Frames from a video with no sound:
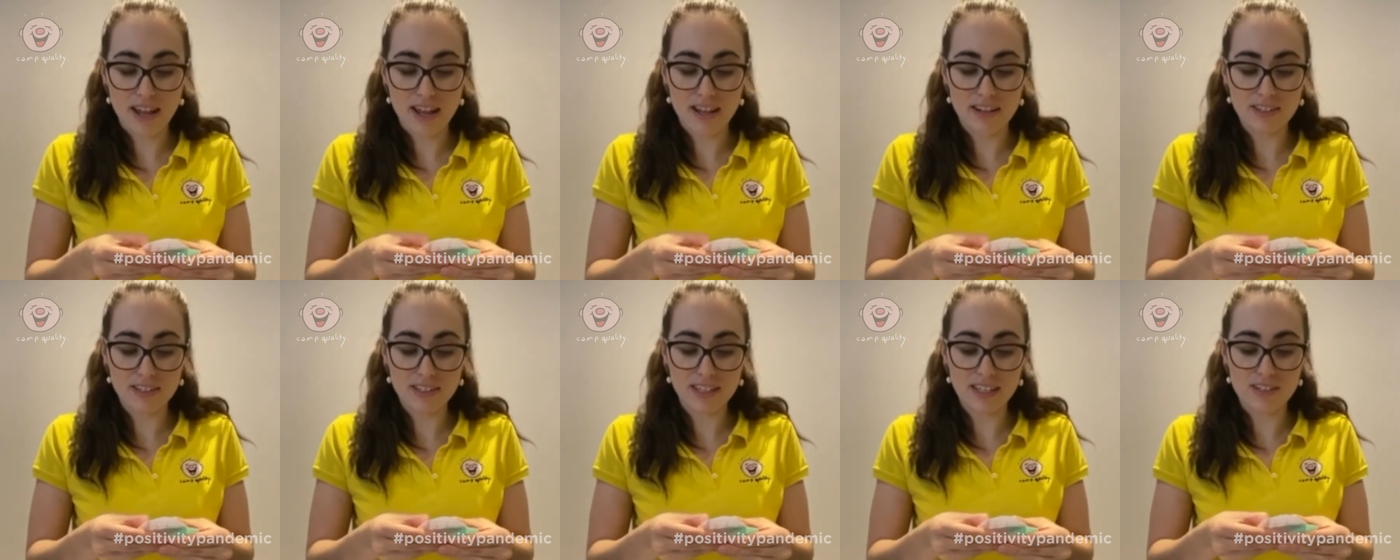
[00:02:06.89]

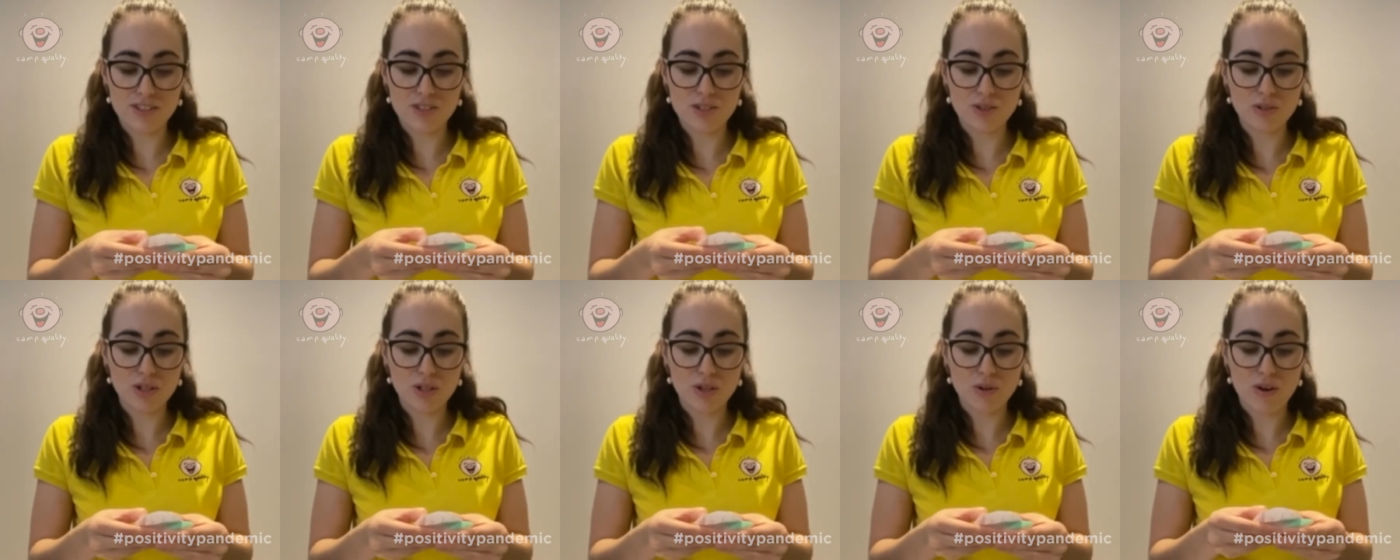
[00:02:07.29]
and
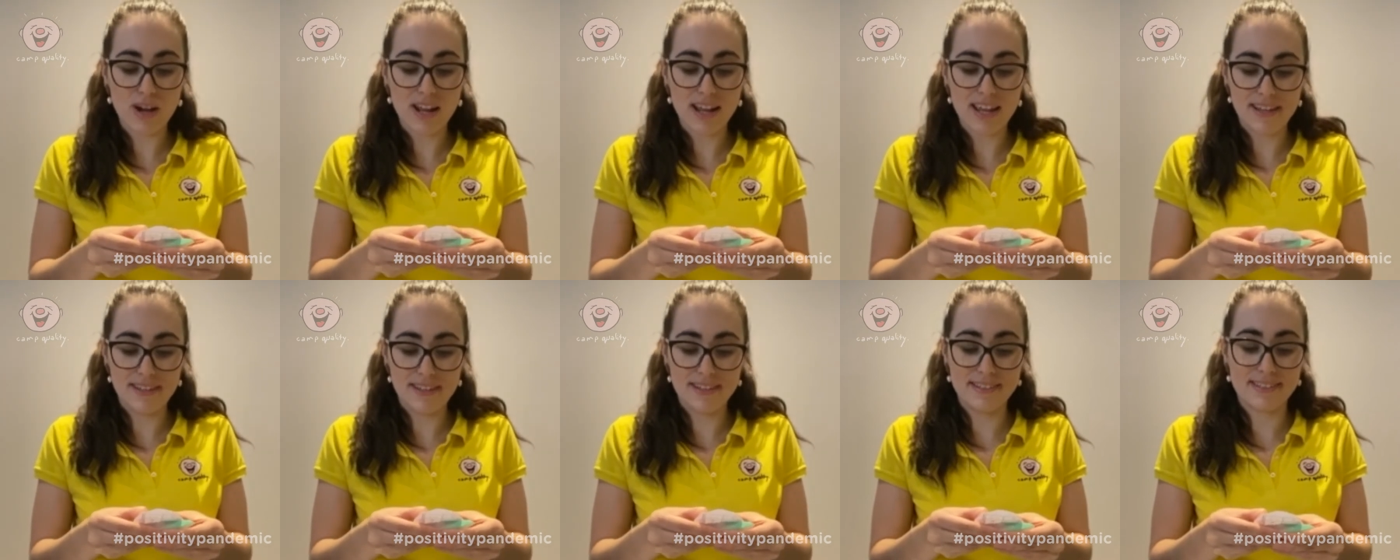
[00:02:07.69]
do it
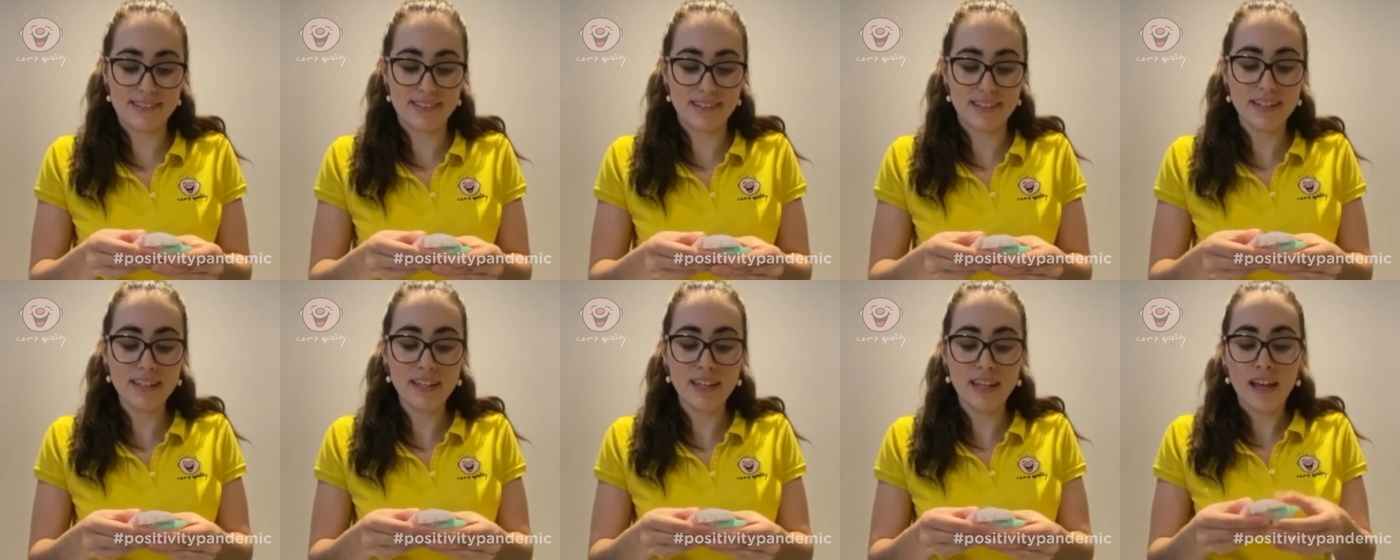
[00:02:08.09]
quite
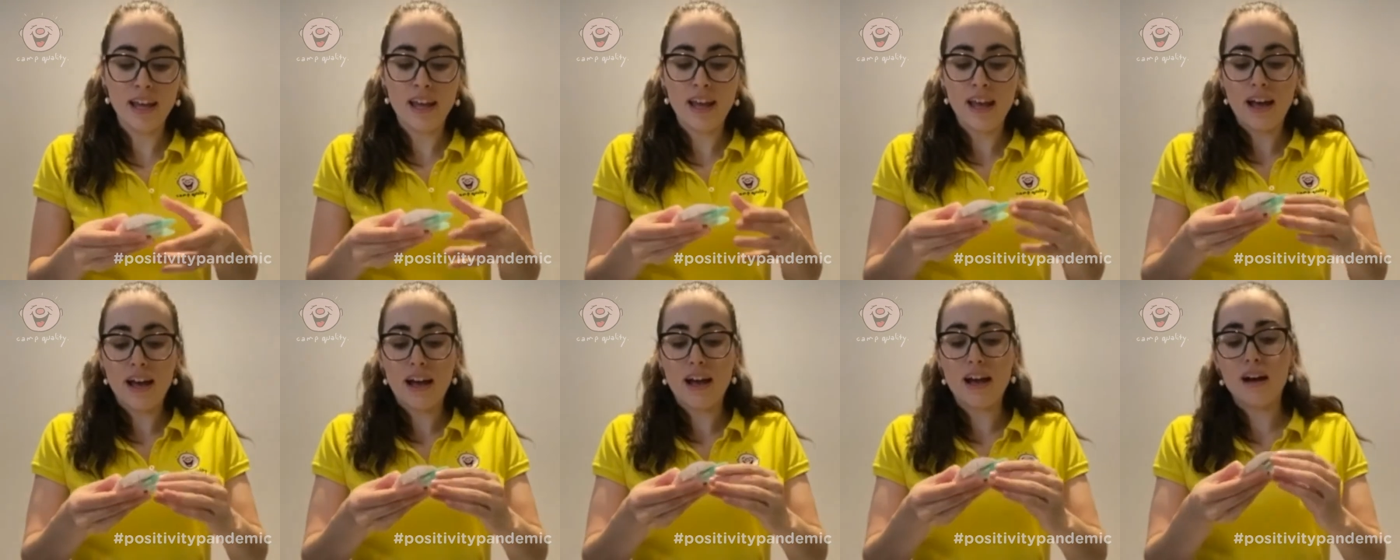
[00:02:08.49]
easily.
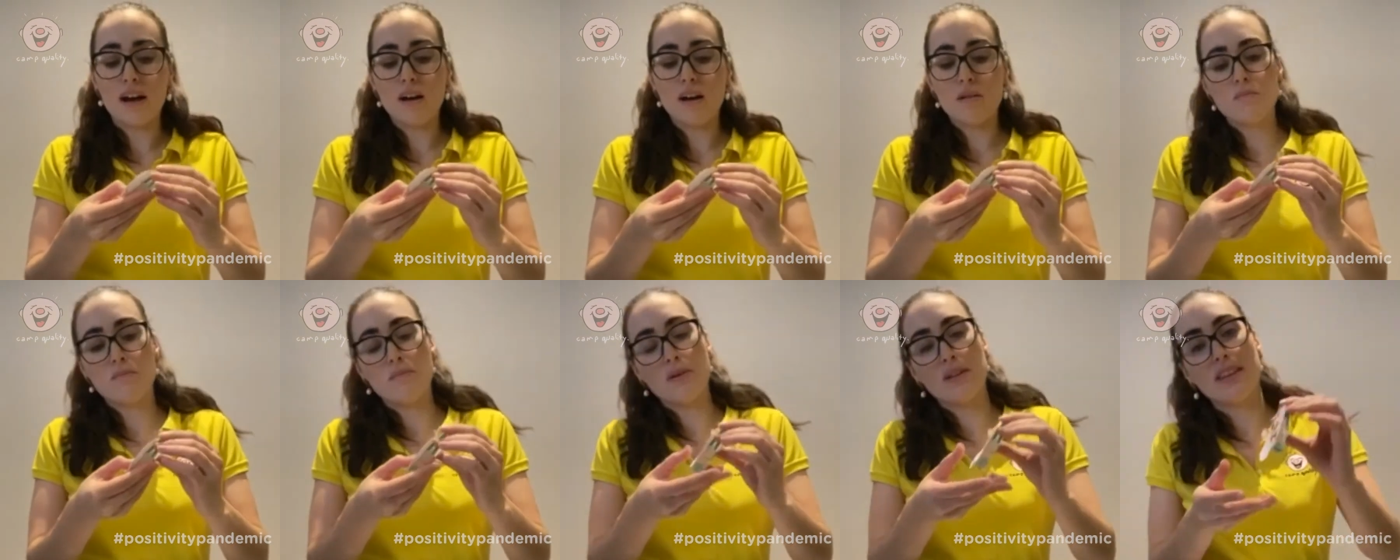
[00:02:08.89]

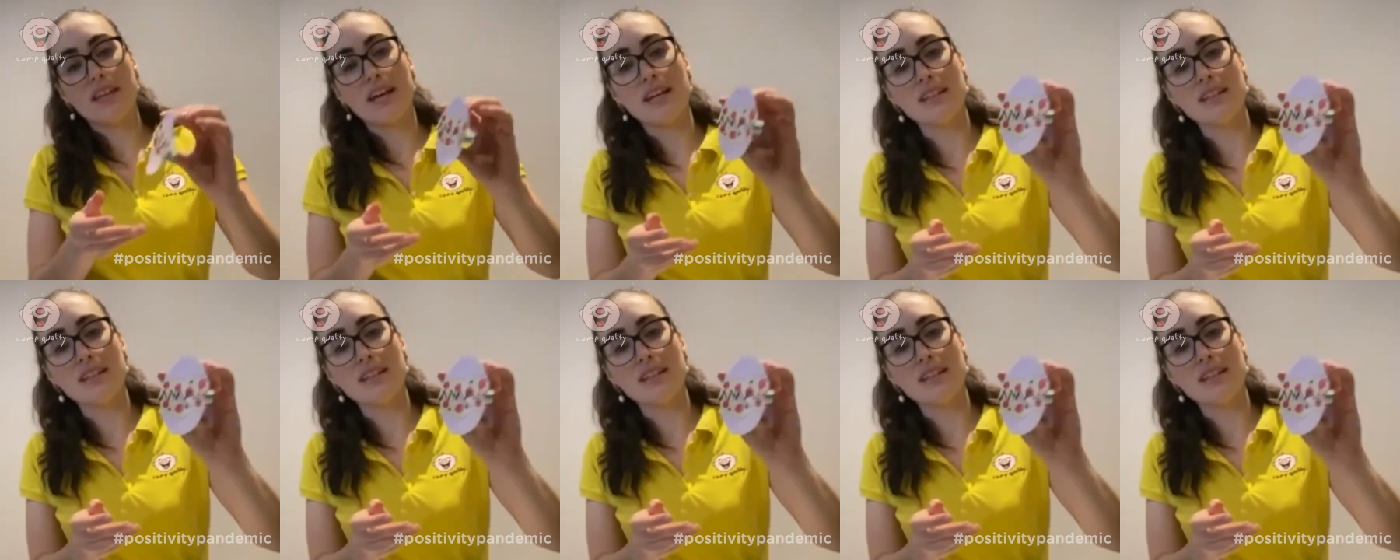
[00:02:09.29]
Um, but that's